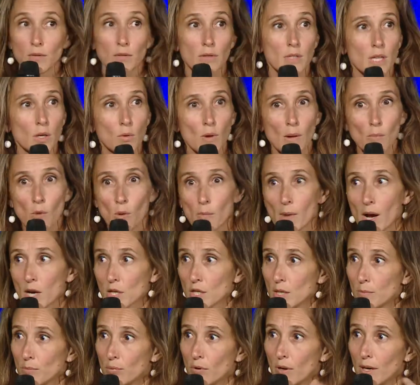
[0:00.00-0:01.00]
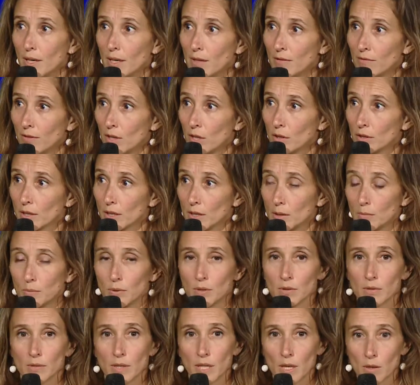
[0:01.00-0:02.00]
but some other companies first
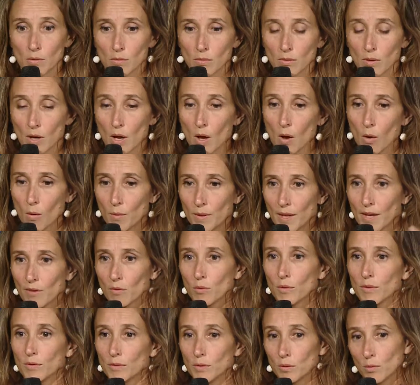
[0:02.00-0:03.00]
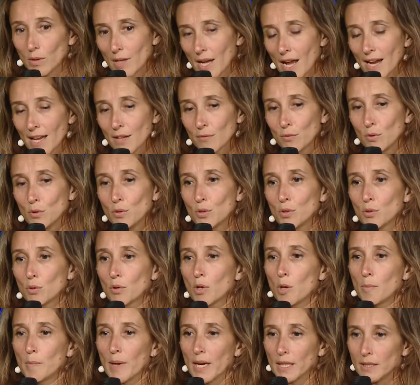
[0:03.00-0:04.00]
invented a product and then
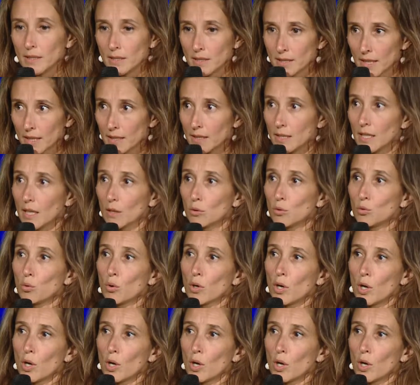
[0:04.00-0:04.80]
started selling it.